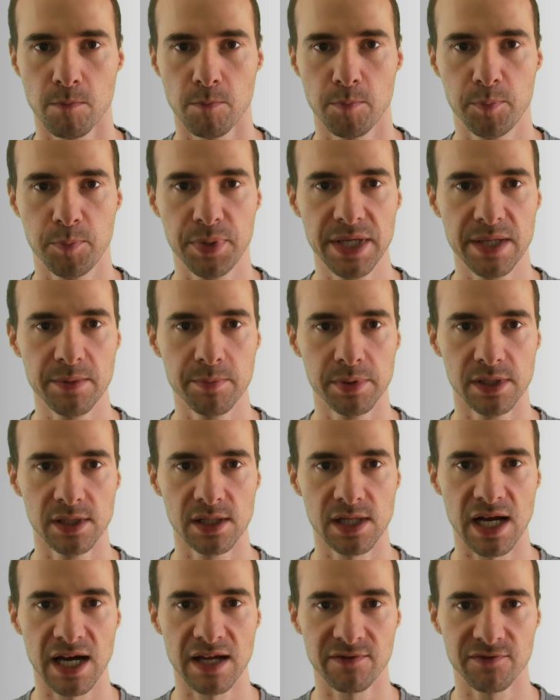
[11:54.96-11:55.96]

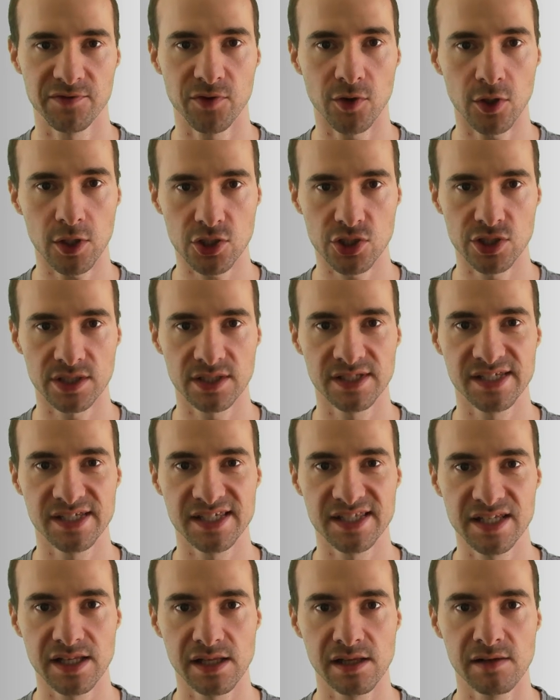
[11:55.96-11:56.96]
People unfortunately
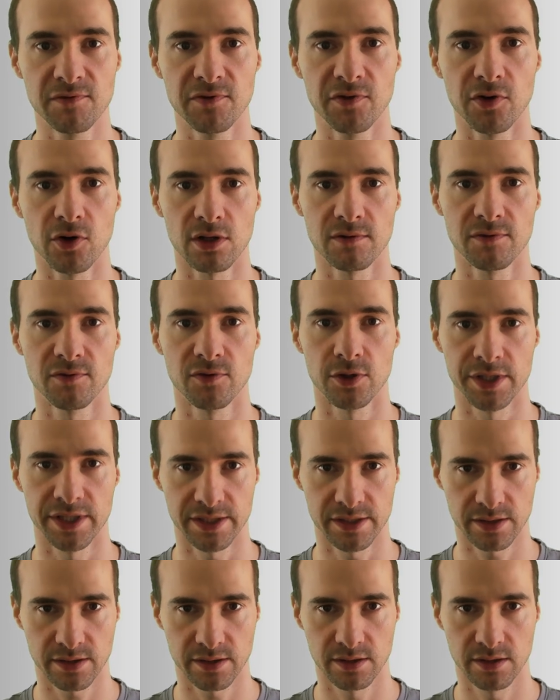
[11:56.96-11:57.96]
still fall for
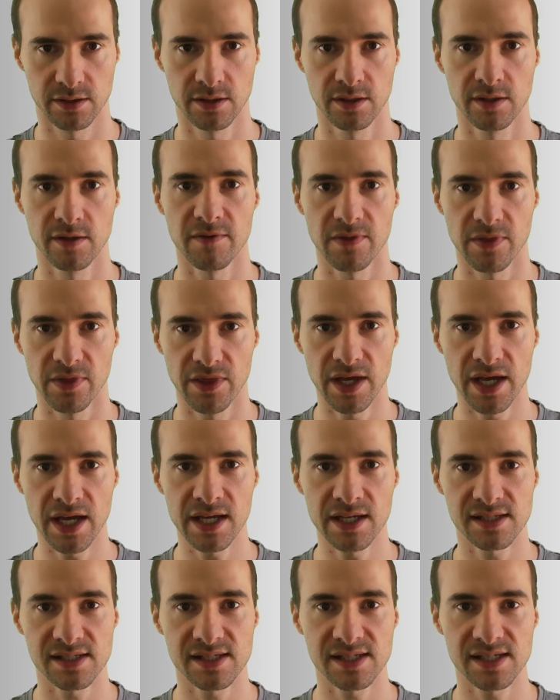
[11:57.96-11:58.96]
it.
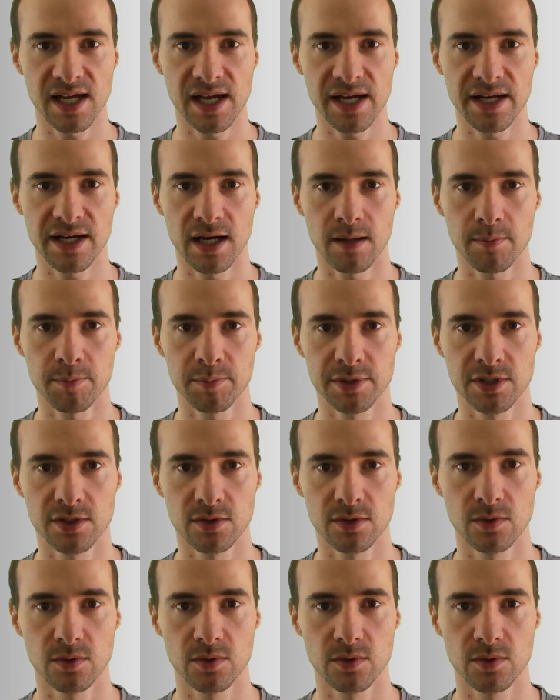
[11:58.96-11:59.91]
They sign up to